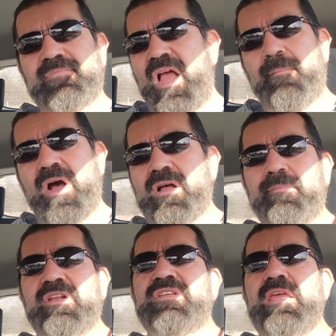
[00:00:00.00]

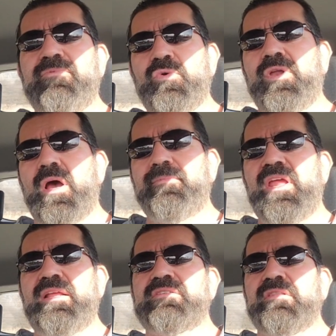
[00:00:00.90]
I'm gonna keep doing
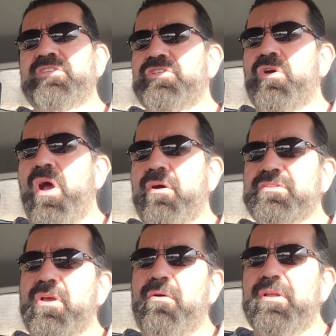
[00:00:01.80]
updates, let you know how
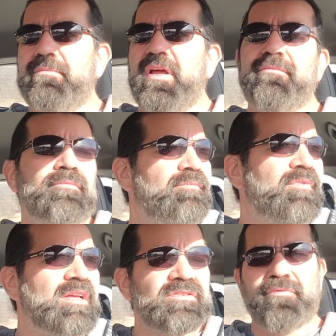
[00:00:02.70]
it's going. But
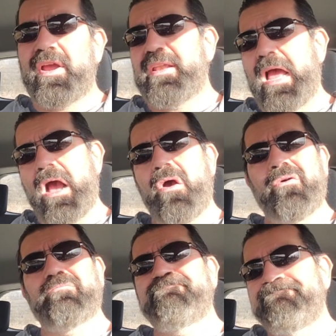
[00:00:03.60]
as of right
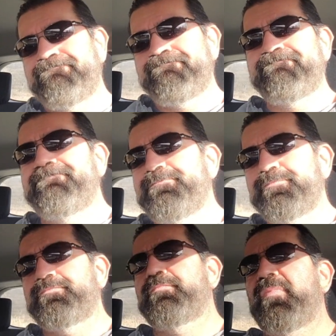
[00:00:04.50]
now,
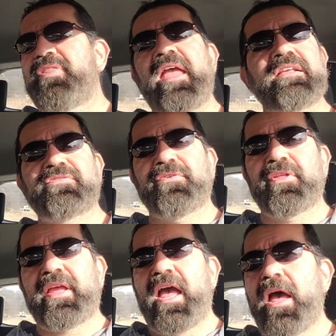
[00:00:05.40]
thanks for
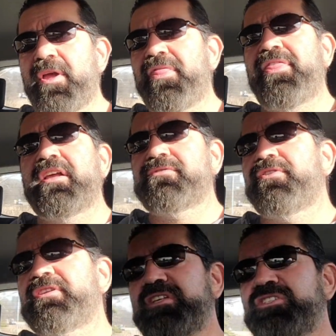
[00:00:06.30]
the comment, thanks
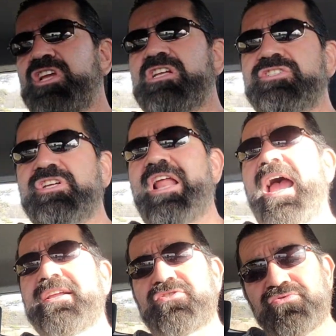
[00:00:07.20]
for the suggestion.
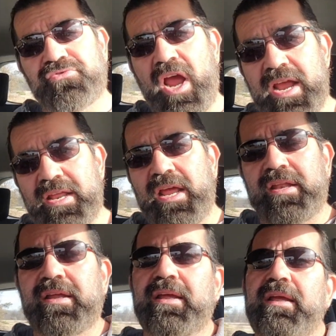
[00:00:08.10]
I tried
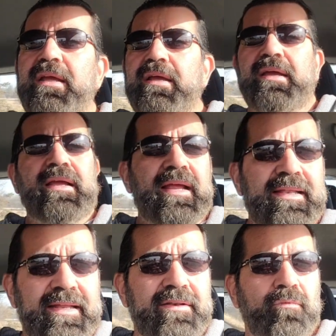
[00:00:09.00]
it,
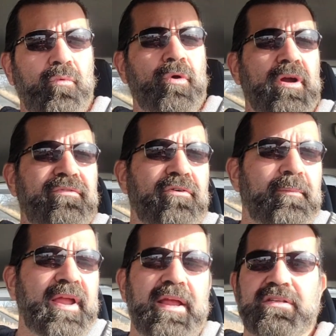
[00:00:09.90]
it didn't work for
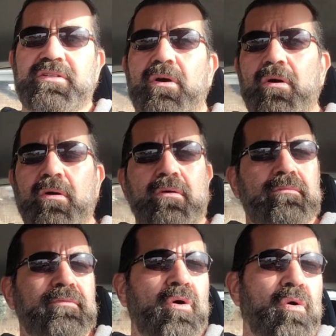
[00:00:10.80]
me. So
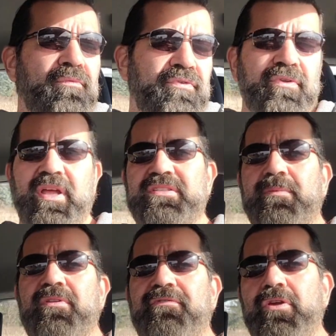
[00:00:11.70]
hopefully some
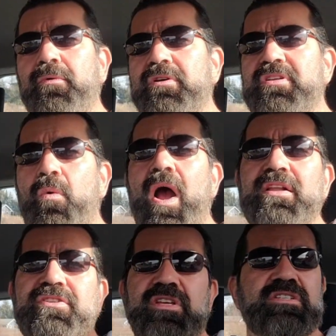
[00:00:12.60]
of the viewers that
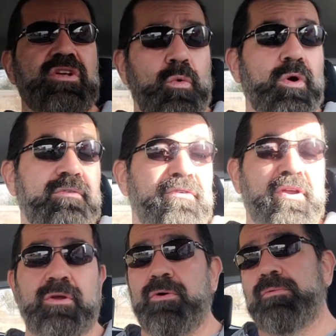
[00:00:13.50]
watch this, it'll work for you,